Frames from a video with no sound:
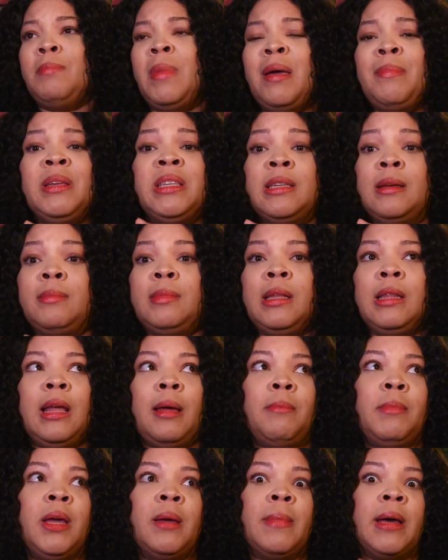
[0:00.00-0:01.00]
Maybe something
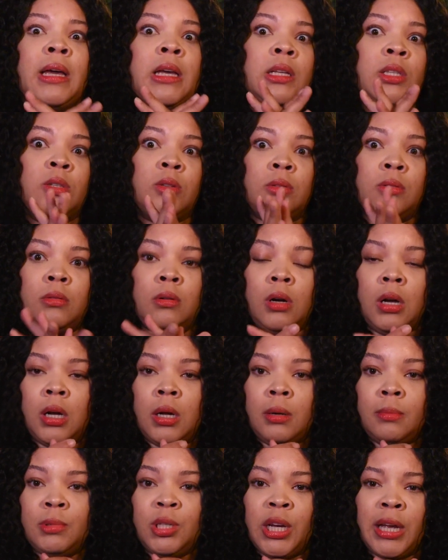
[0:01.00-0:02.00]
that me and my kids
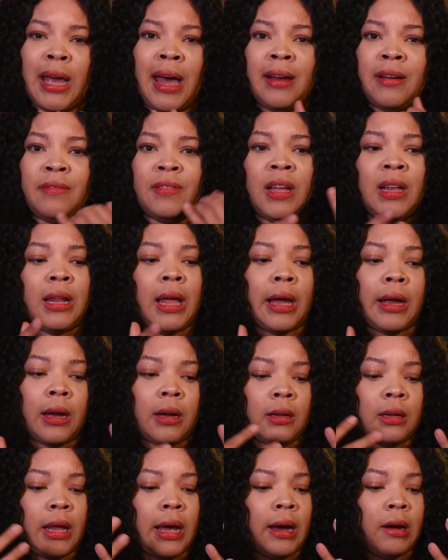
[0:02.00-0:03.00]
will check out if they like
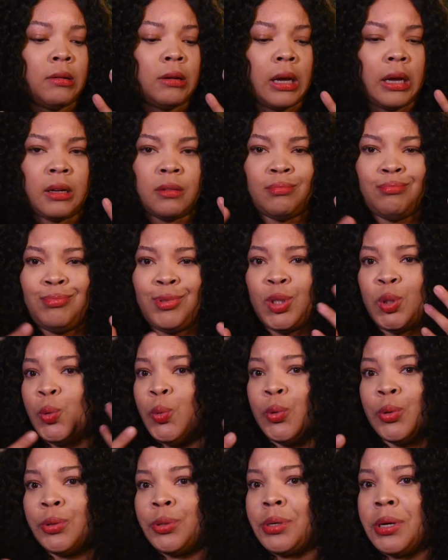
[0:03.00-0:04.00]
allow like
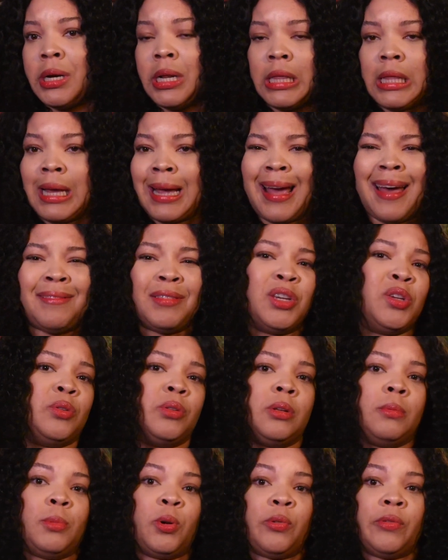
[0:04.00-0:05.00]
tours or anything. I have to do a
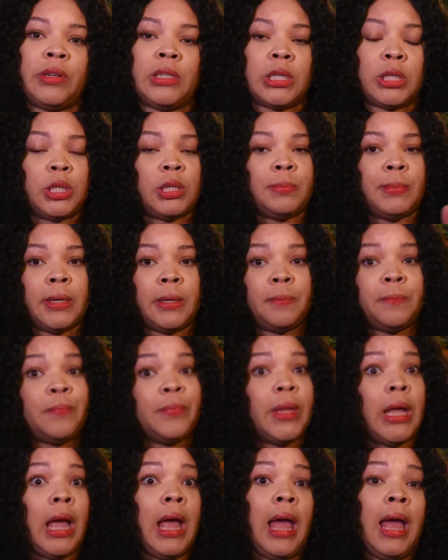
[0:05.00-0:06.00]
little more research, but
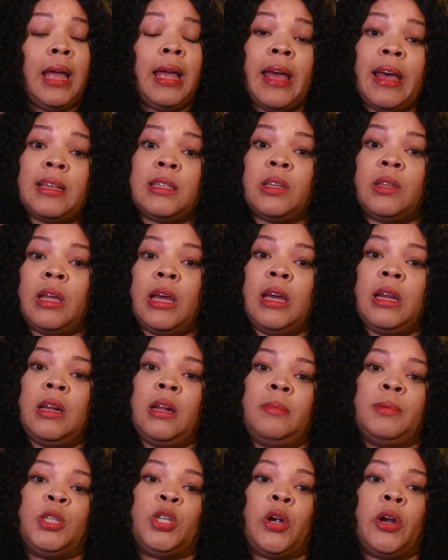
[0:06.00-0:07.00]
yeah, so they
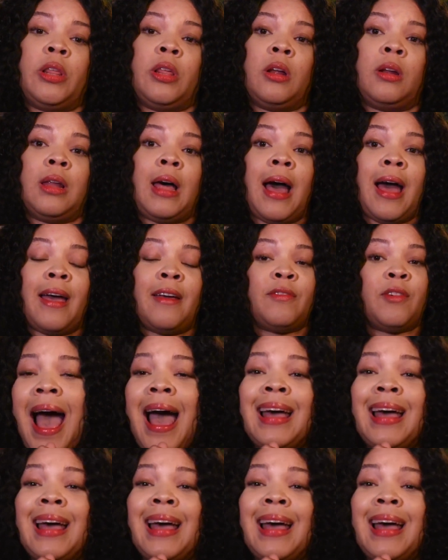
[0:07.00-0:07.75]
ended up starting their life.